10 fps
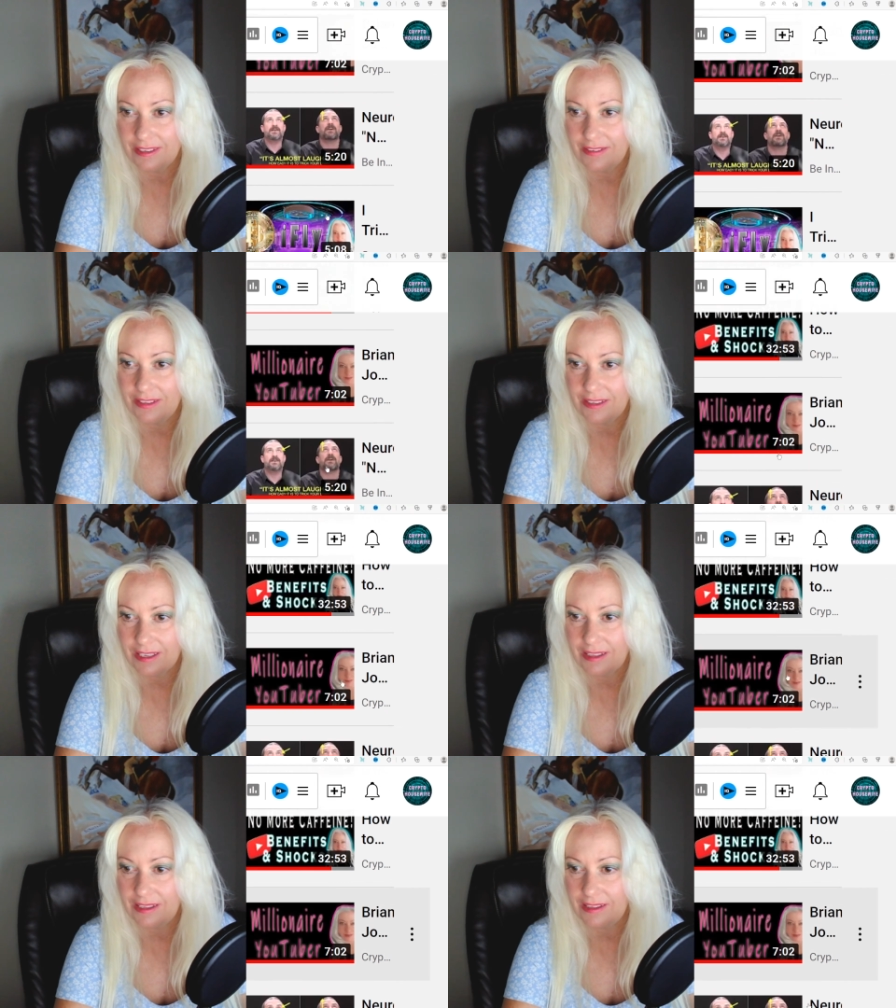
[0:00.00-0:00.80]
Even
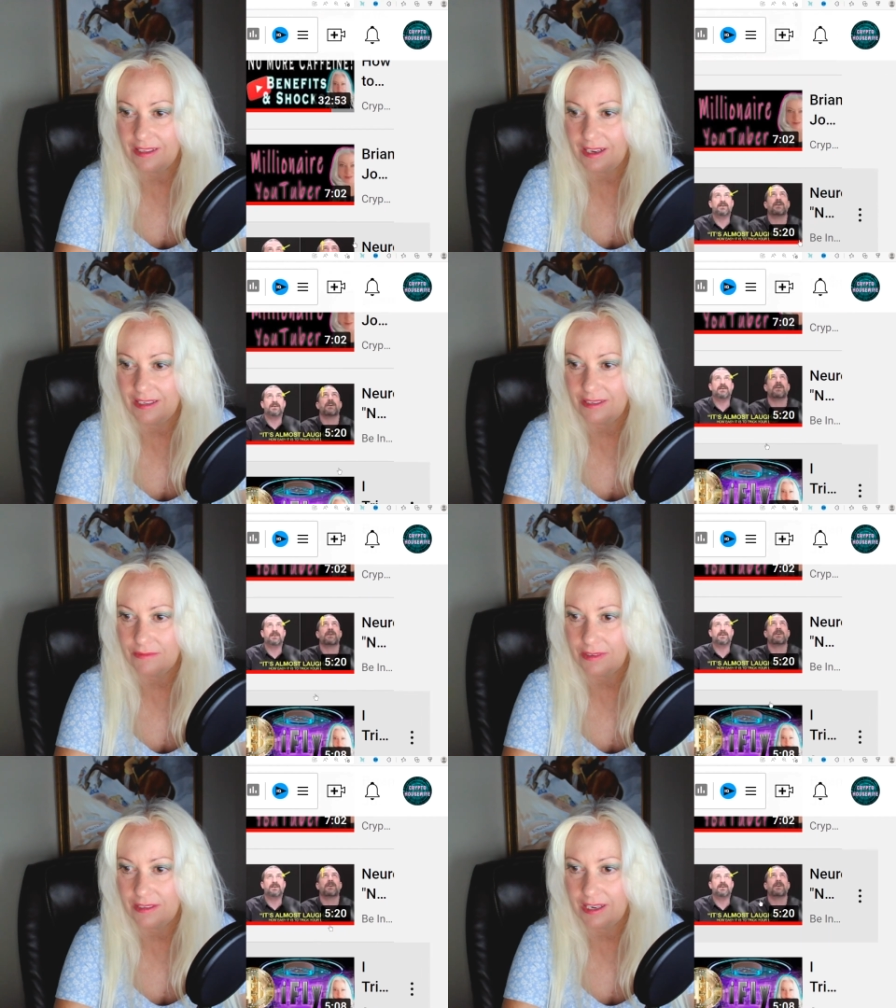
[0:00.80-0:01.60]
like I
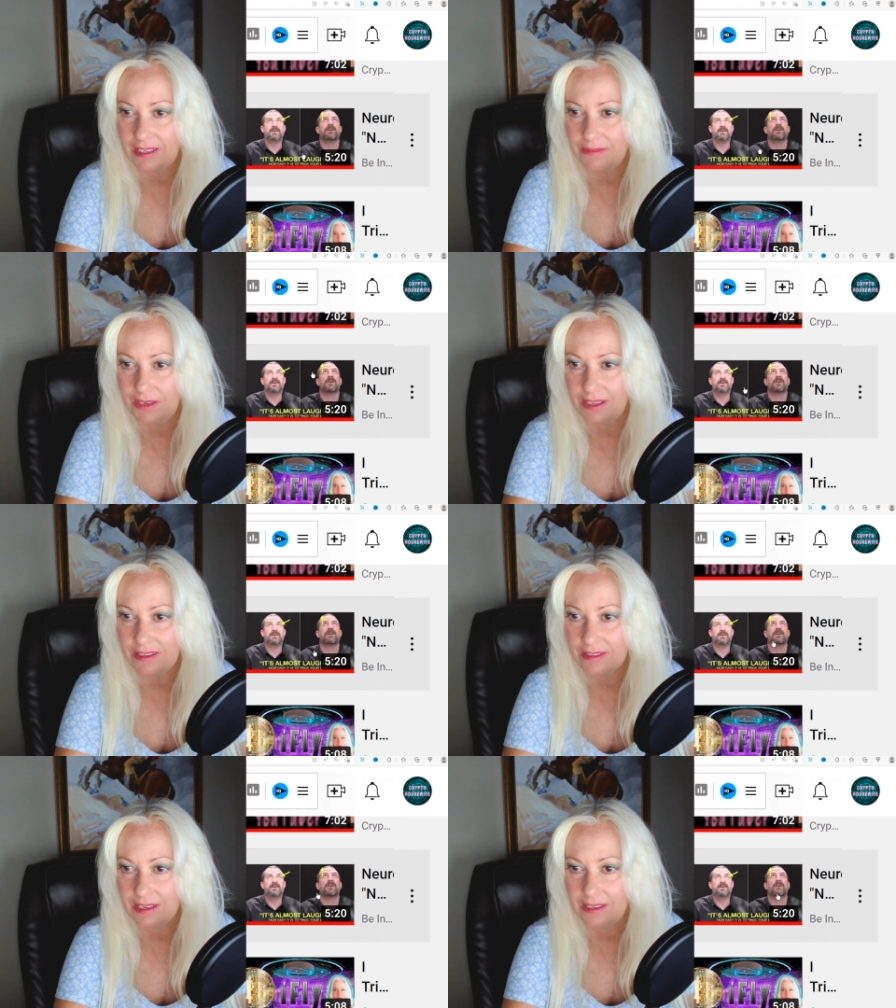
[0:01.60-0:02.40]
didn't make
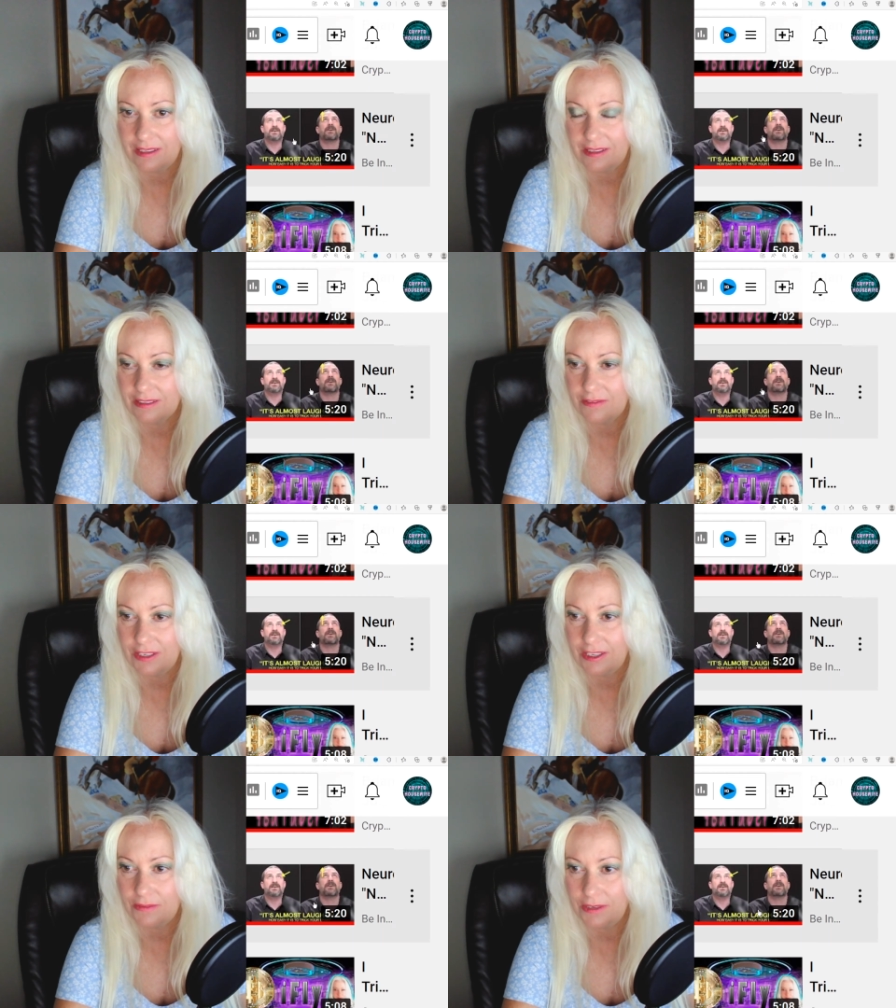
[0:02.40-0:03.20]
this
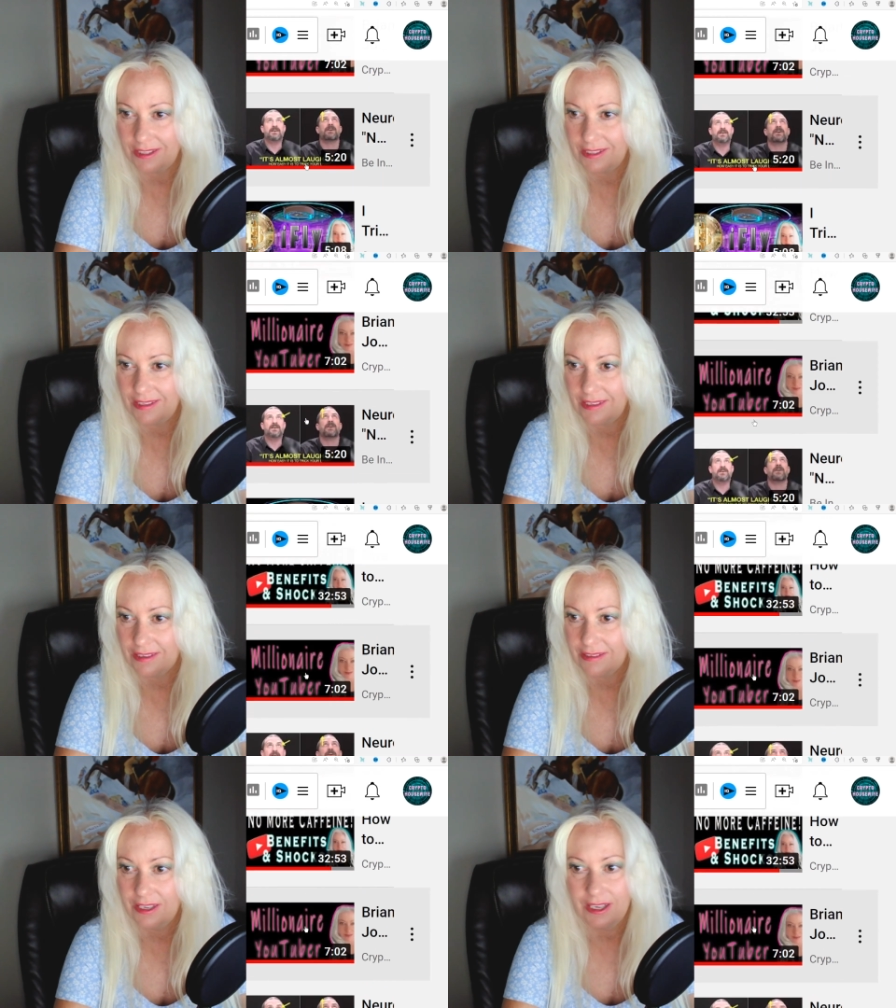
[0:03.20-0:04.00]
video, but you
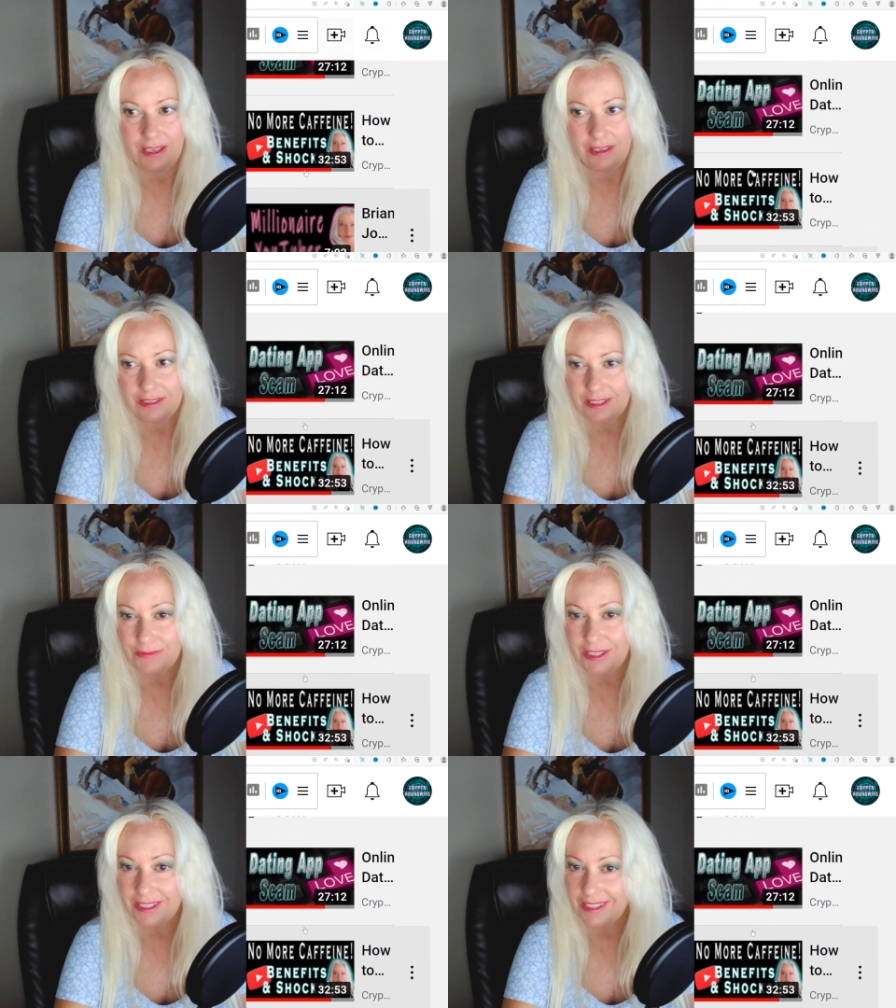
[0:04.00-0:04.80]
know,
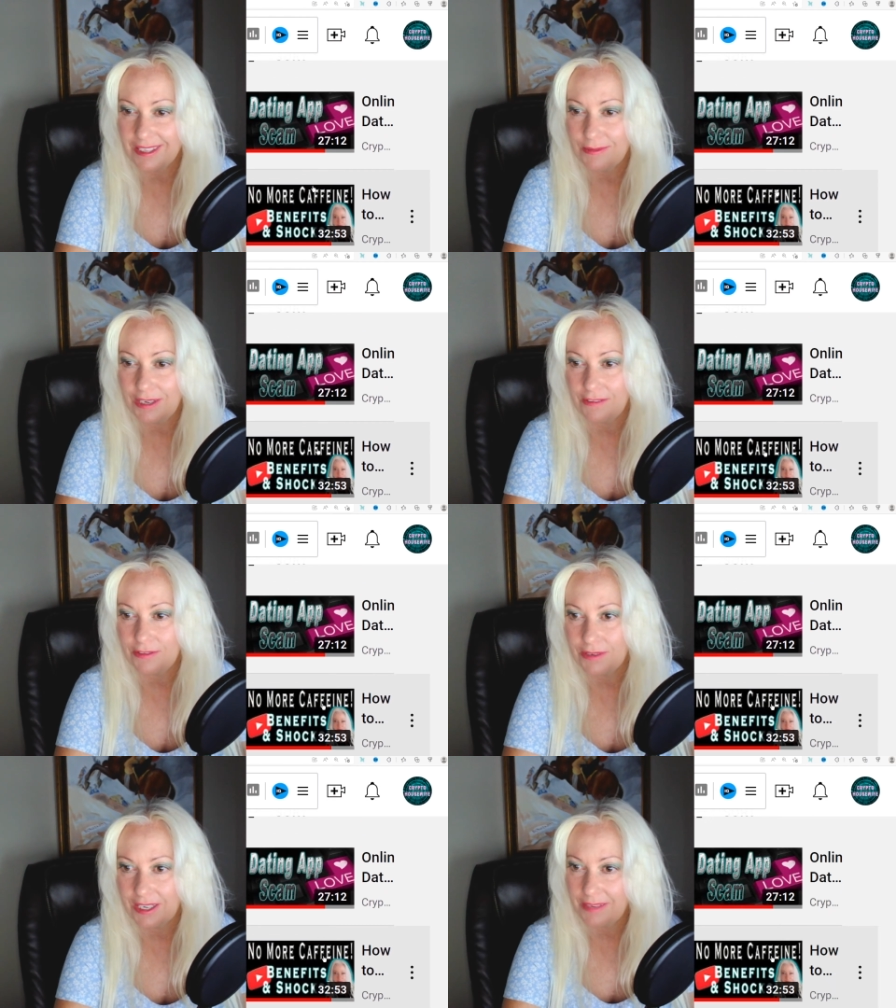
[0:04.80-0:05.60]
something to think about if
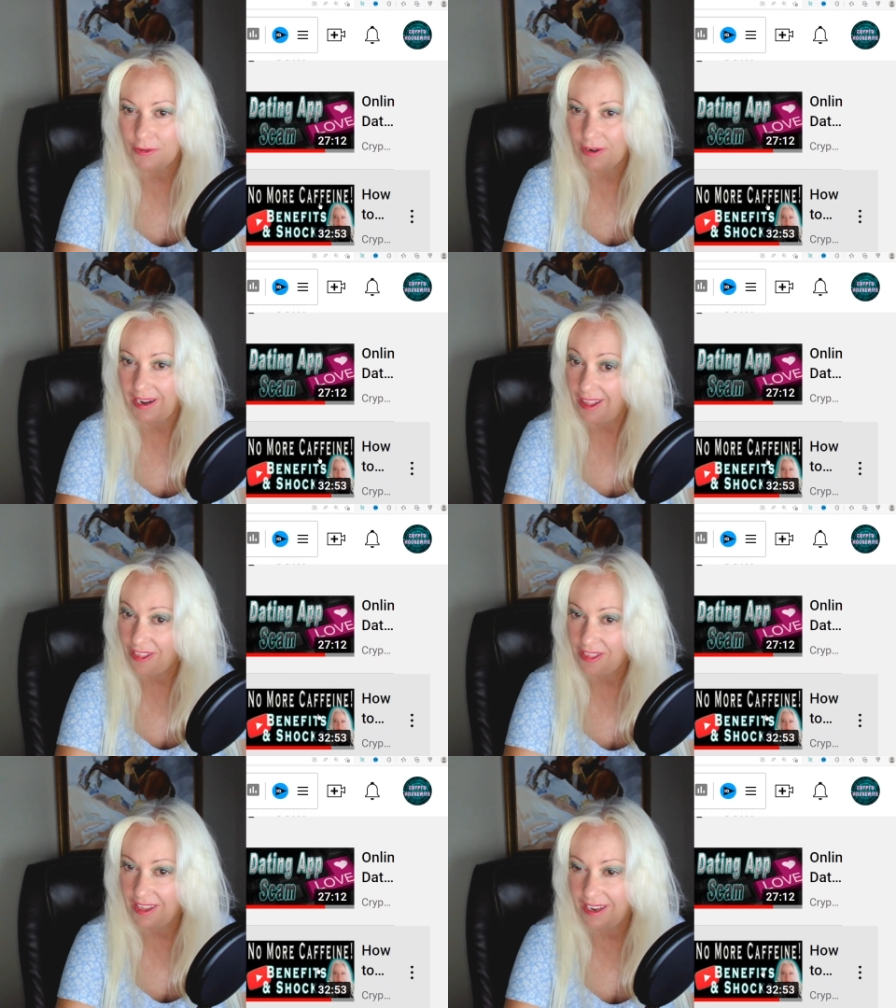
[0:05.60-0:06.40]
you want to get more
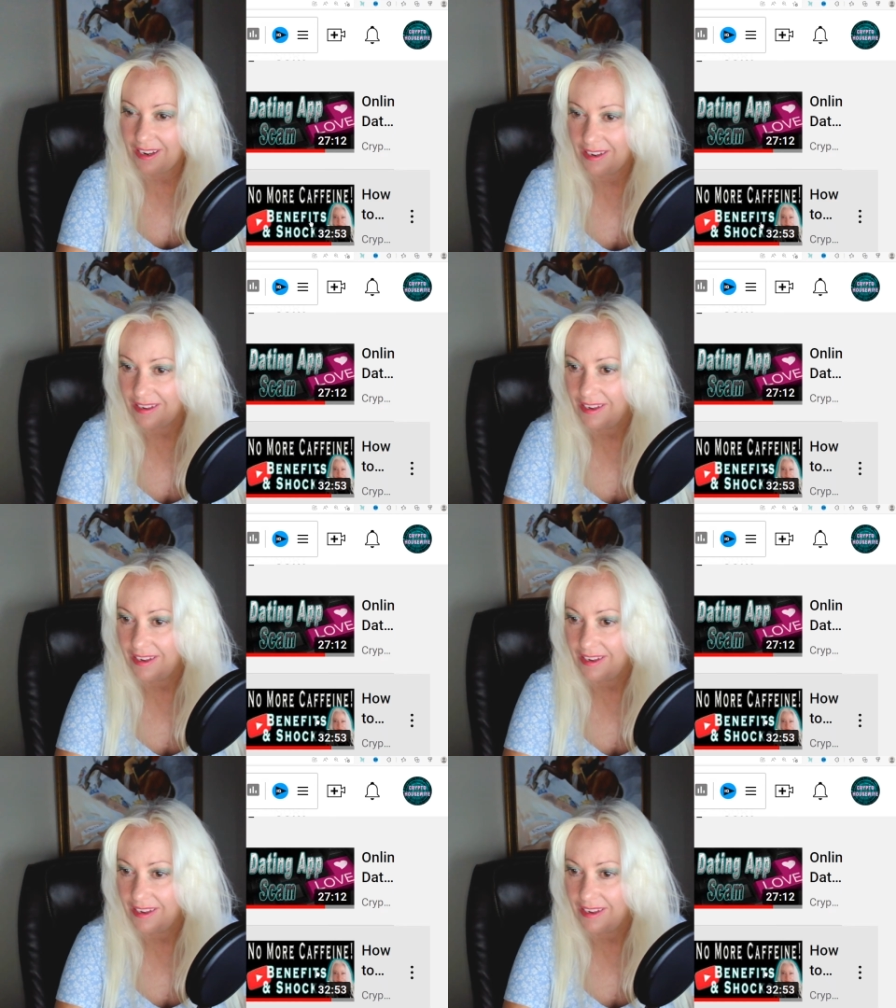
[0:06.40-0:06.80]
healthy.